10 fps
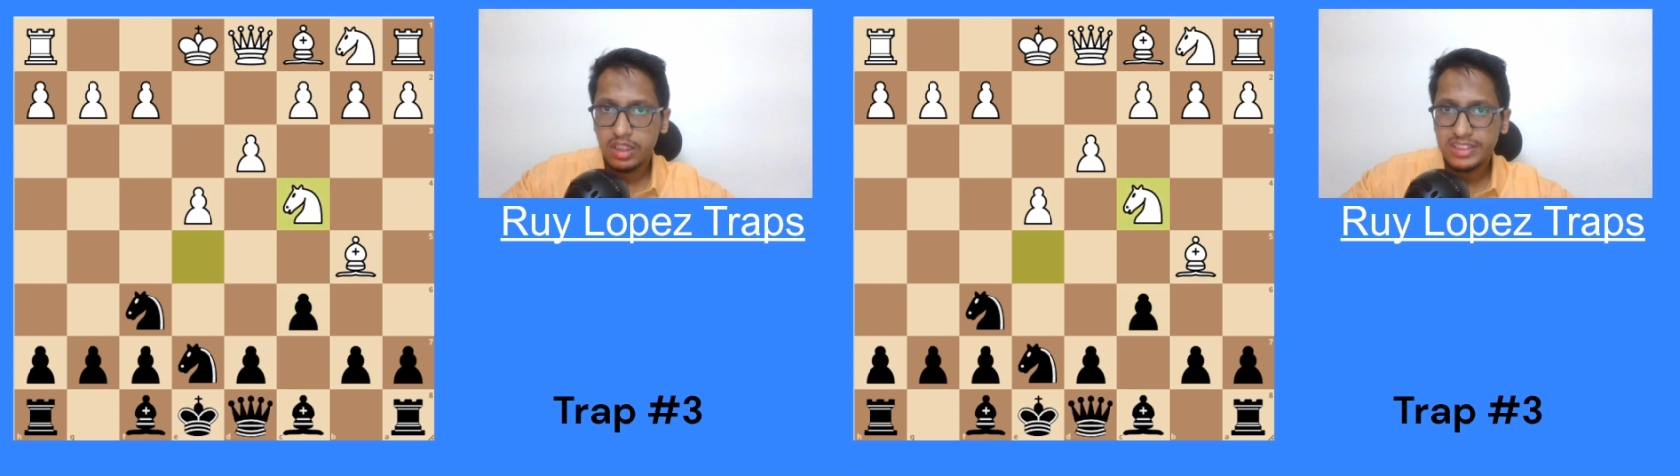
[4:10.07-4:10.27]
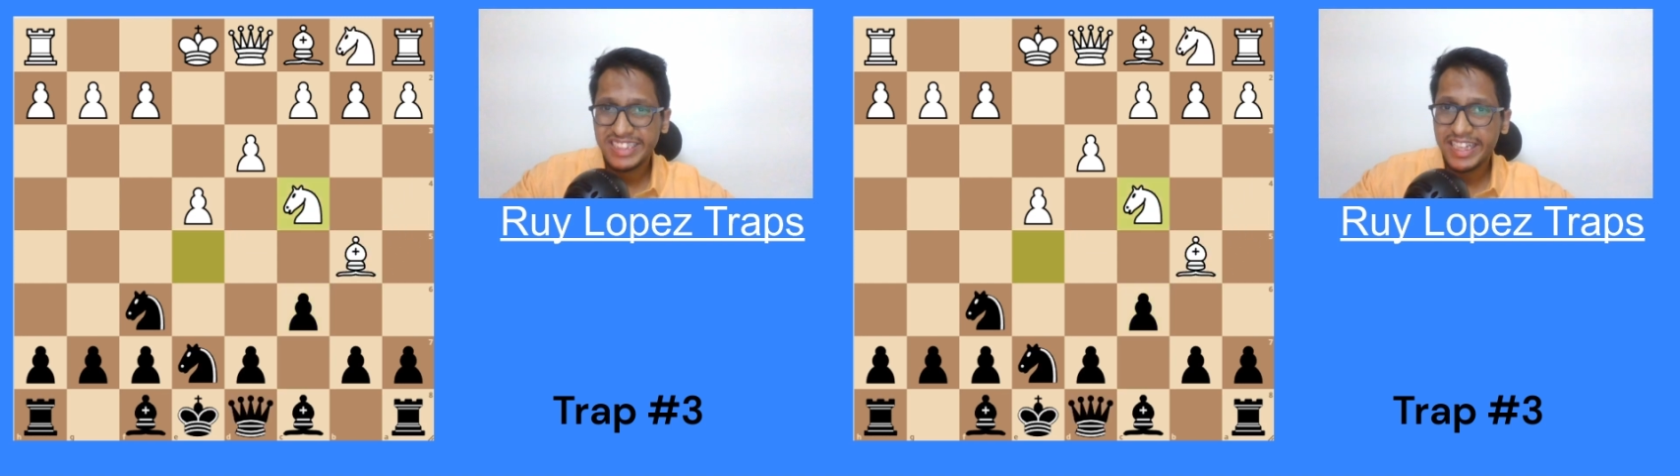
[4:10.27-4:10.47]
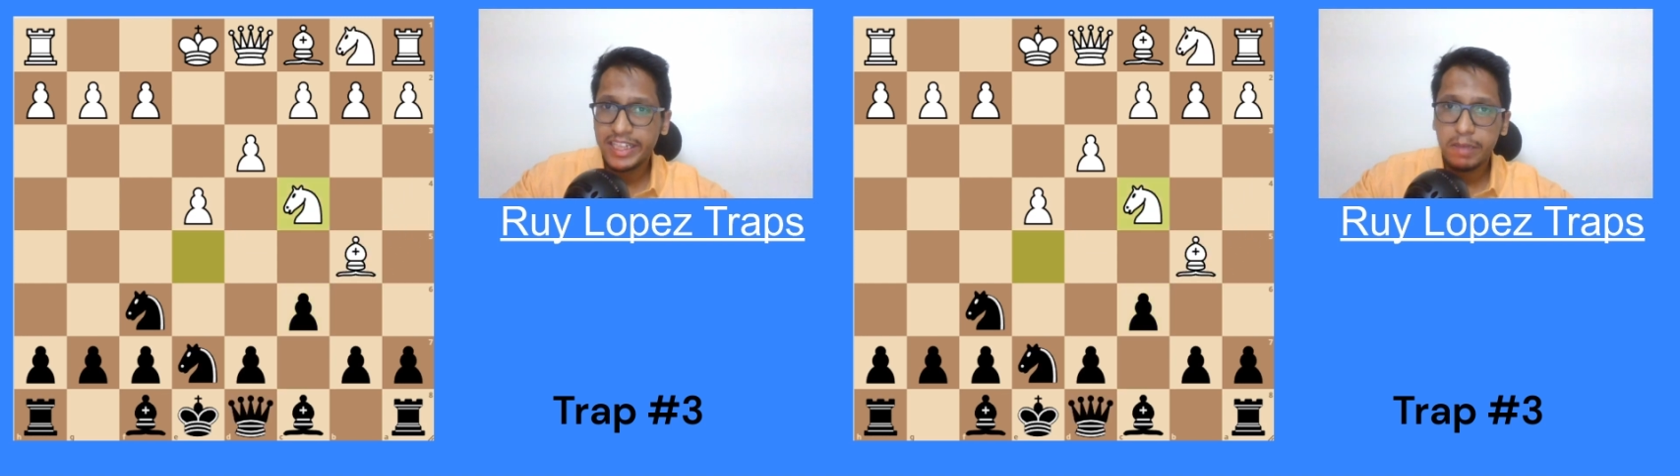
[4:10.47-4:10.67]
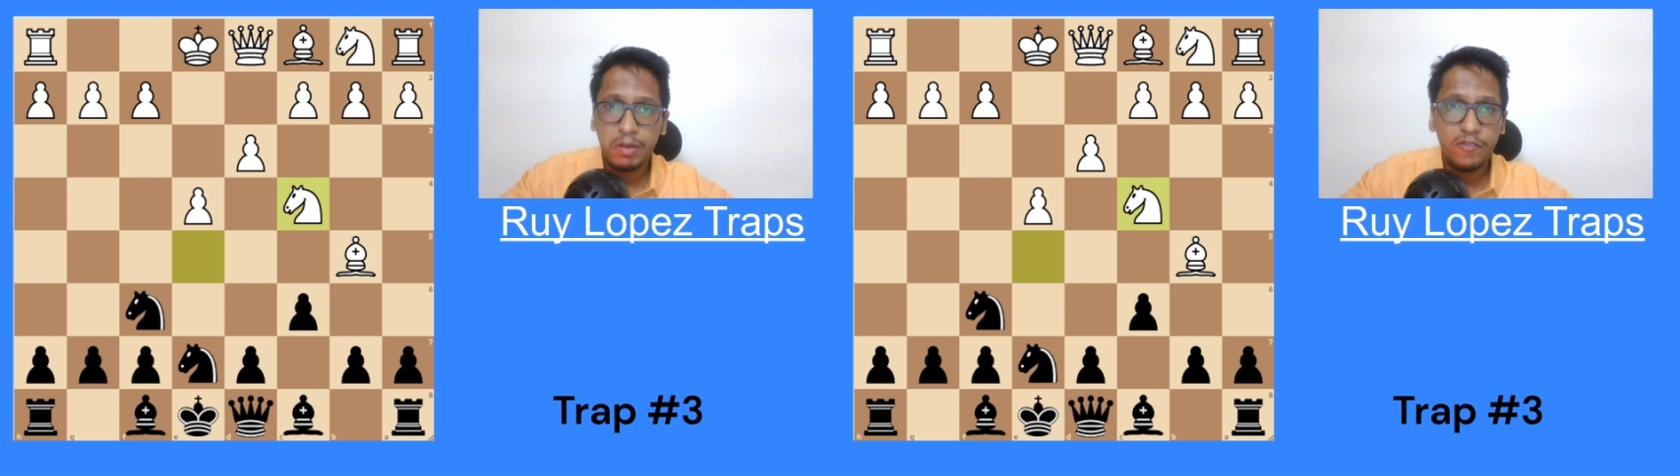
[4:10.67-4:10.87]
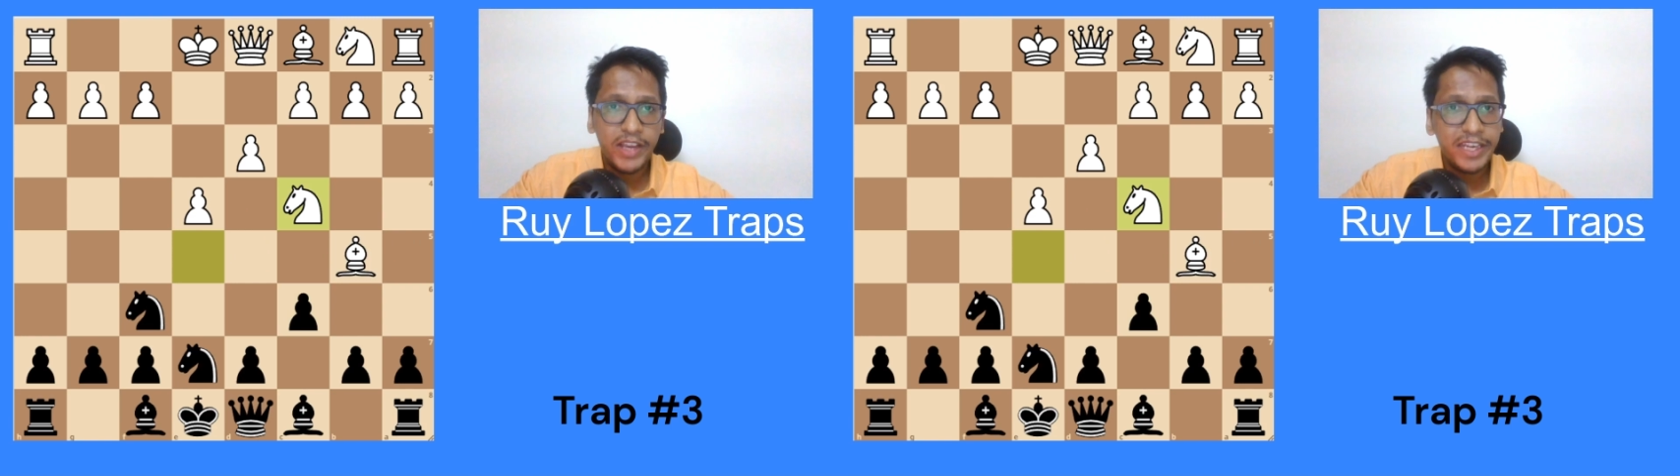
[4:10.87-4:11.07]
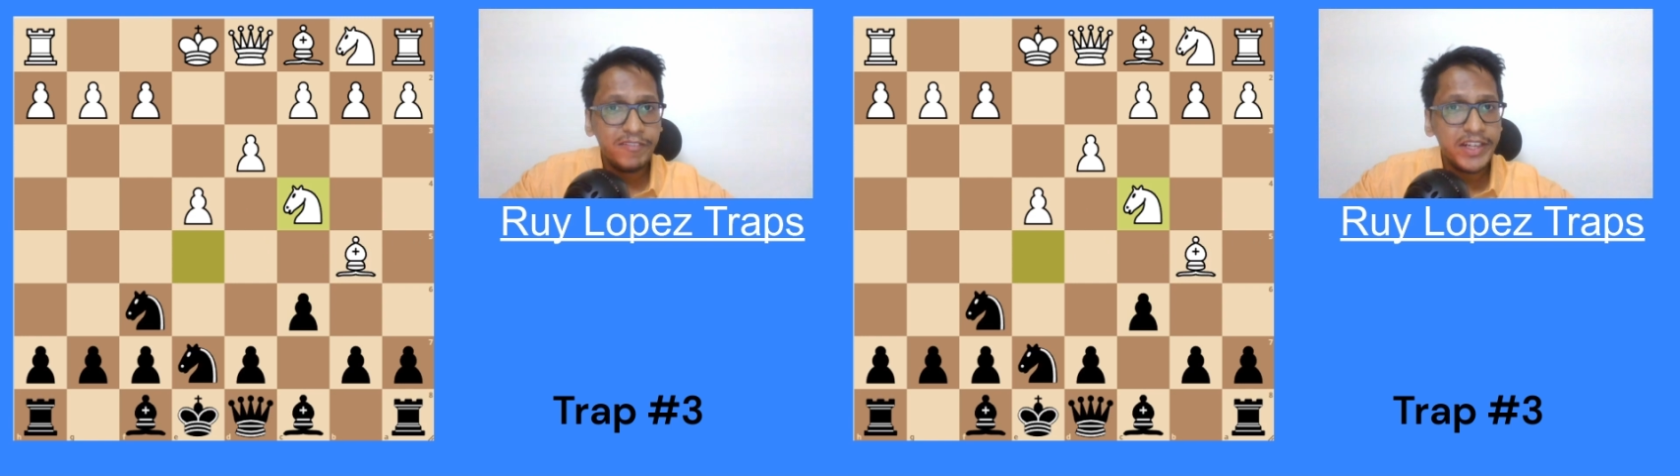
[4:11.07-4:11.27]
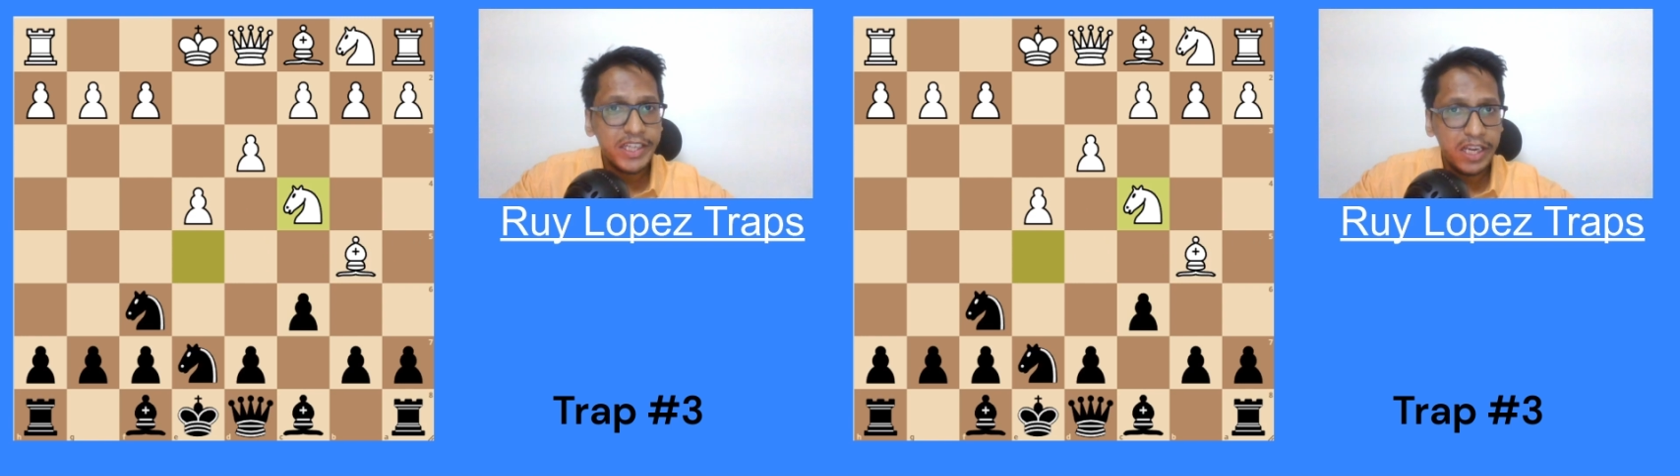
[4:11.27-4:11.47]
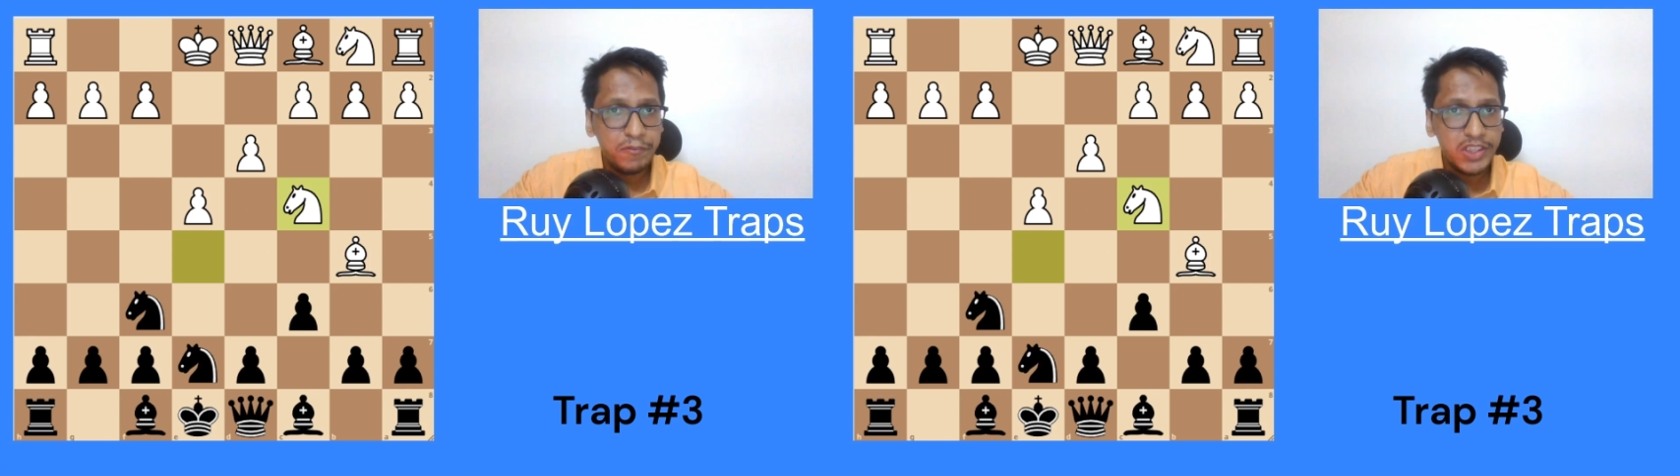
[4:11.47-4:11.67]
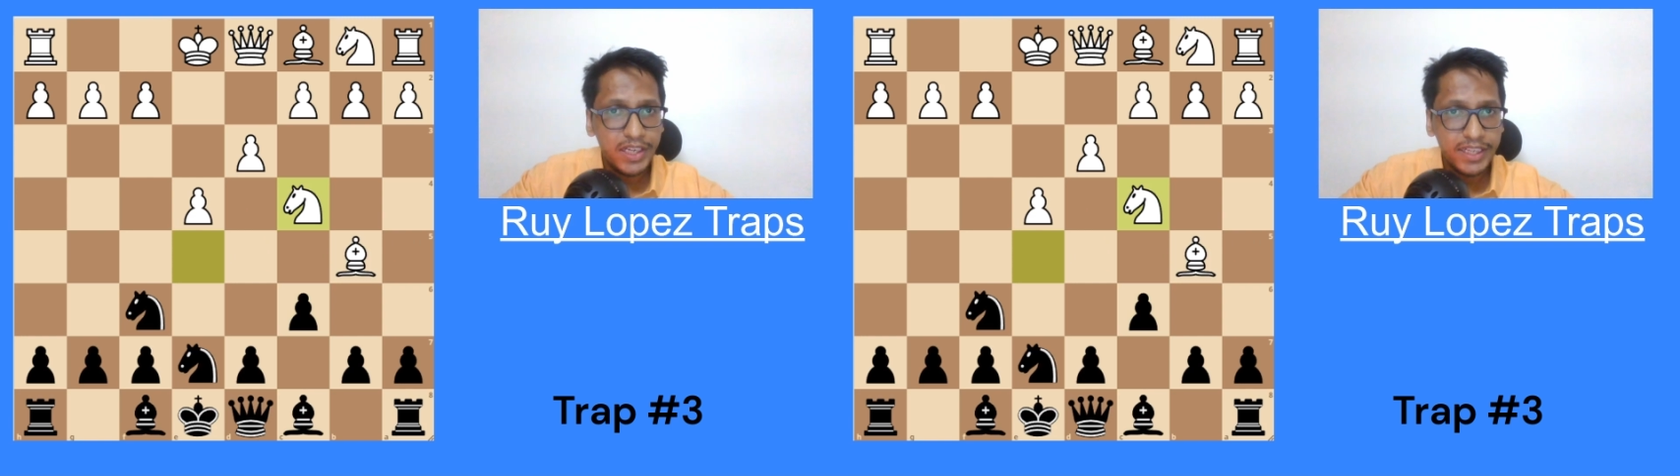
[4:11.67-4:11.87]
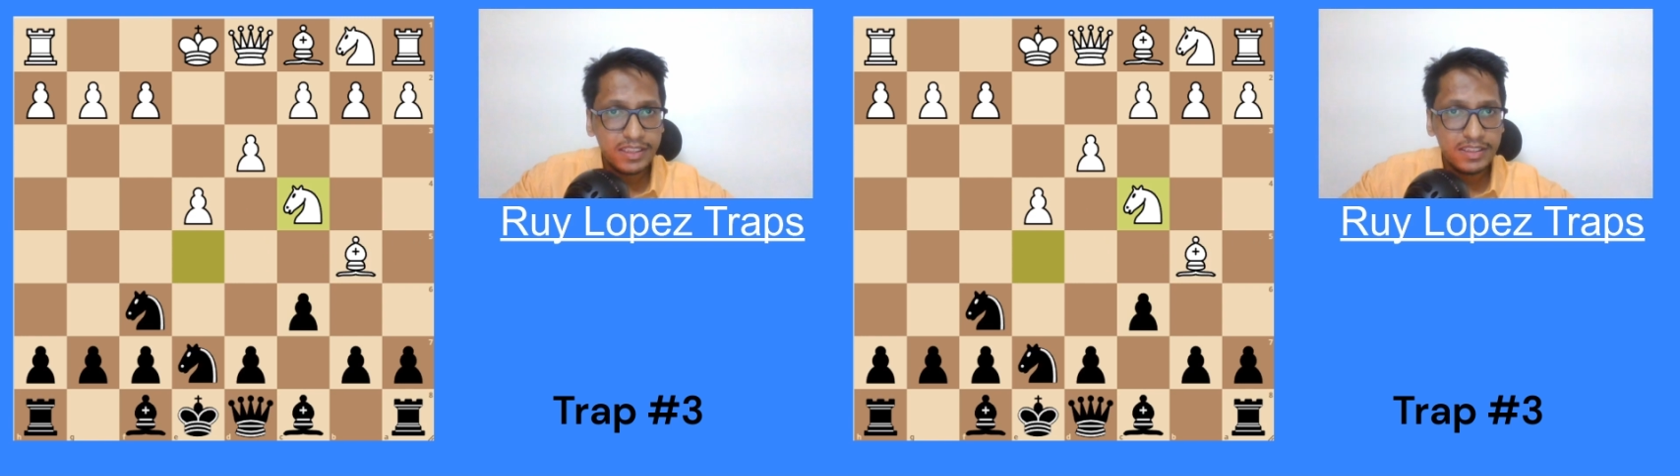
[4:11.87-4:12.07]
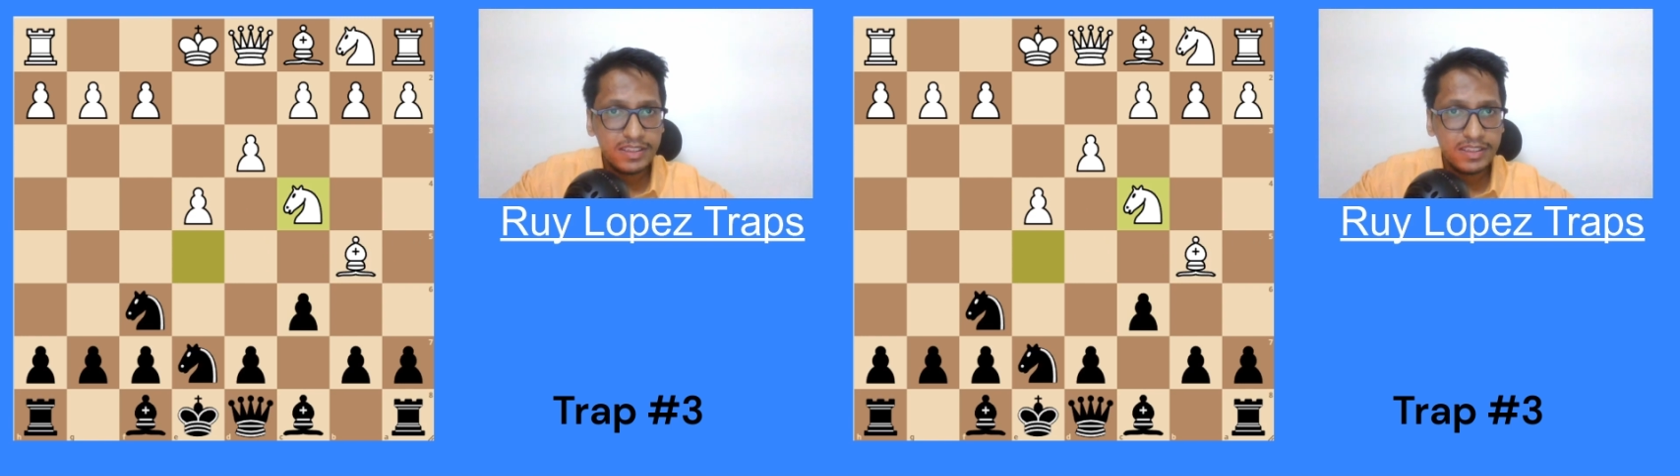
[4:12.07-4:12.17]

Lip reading: setting up a very clever trick.